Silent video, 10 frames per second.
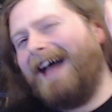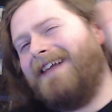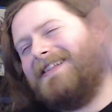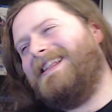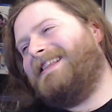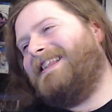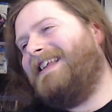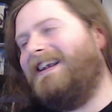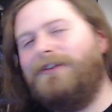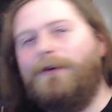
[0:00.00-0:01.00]
Just
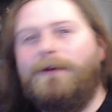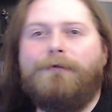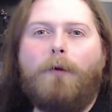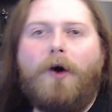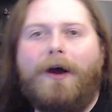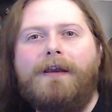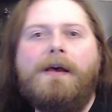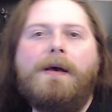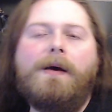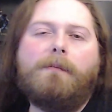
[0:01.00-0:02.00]
kidding, do it if you want,
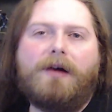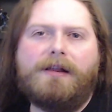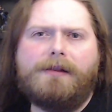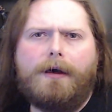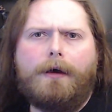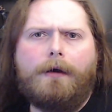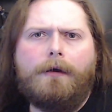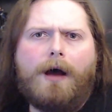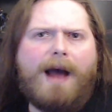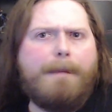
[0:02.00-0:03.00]
but
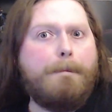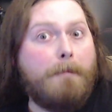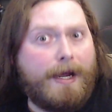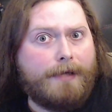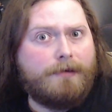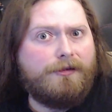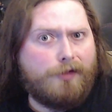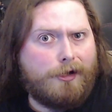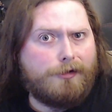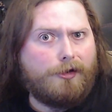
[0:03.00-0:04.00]
I might
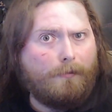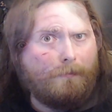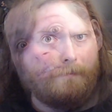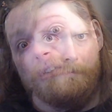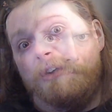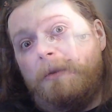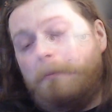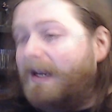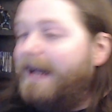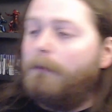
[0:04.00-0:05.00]
judge you.
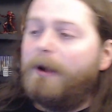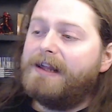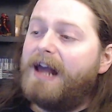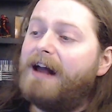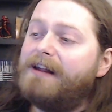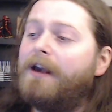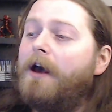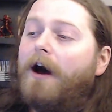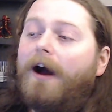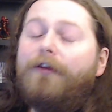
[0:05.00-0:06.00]
But anyways, guys,
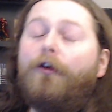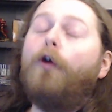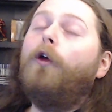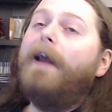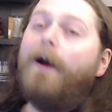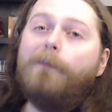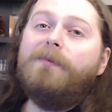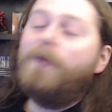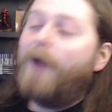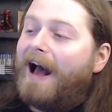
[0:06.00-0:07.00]
I truly hope
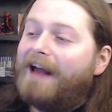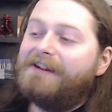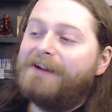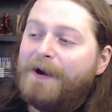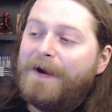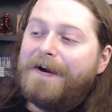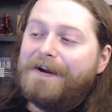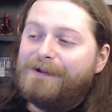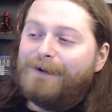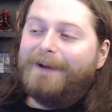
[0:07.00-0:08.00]
you guys
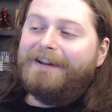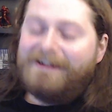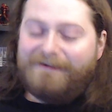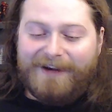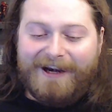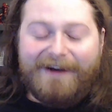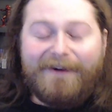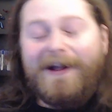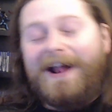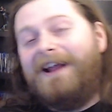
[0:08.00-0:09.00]
enjoyed this video,
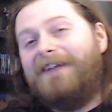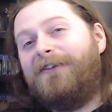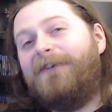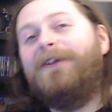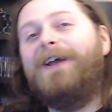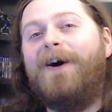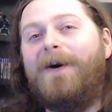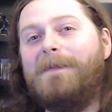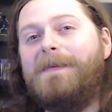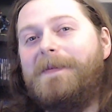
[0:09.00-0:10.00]
and I truly hope